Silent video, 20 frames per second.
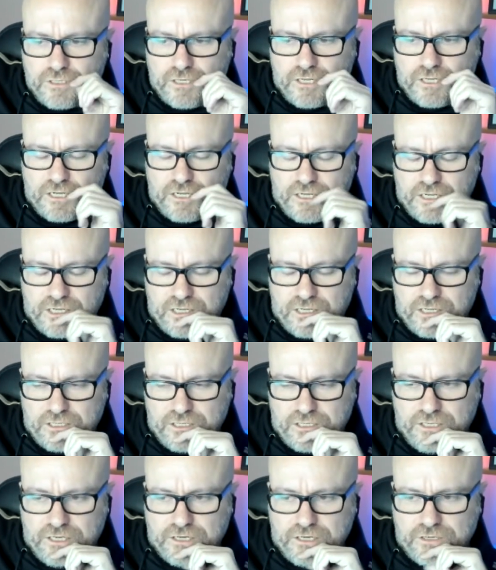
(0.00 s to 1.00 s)

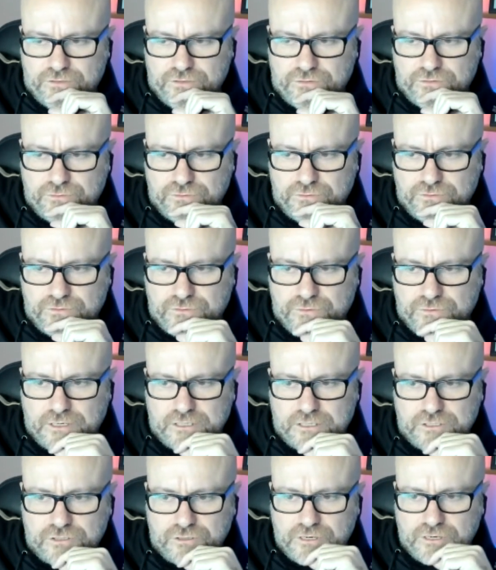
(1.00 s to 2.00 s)
throughout
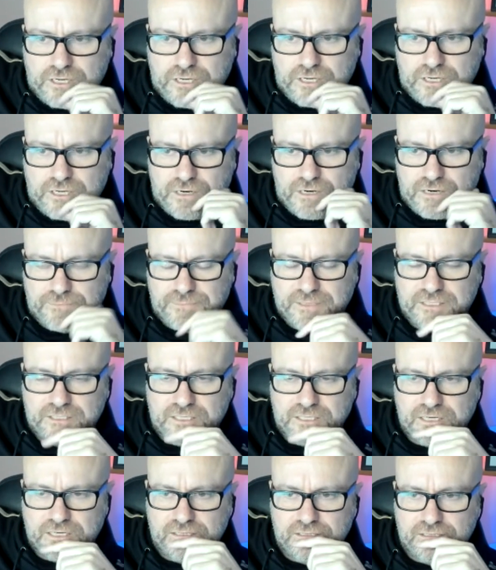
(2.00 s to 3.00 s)
Australia and the craft beer
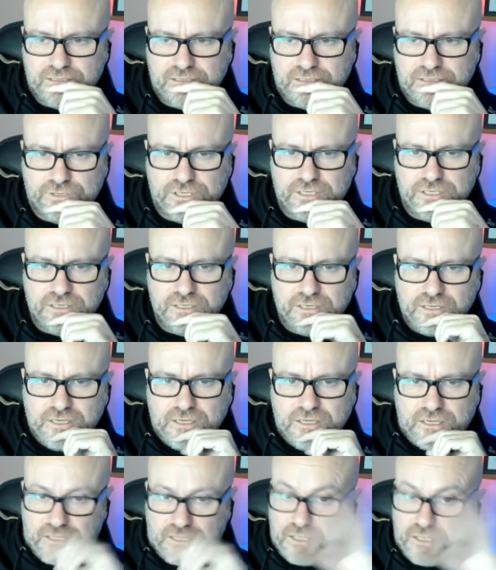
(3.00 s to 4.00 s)
scene, that sort of thing.
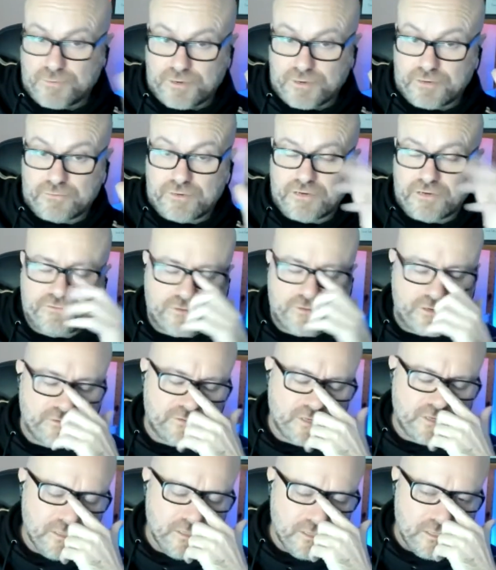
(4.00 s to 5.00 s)
They've been around
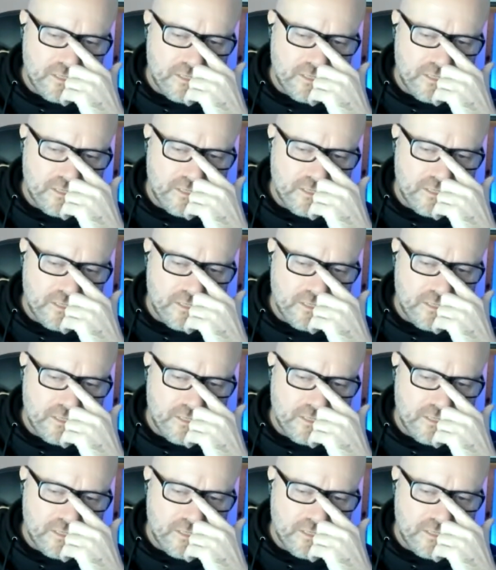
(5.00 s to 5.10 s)
forever.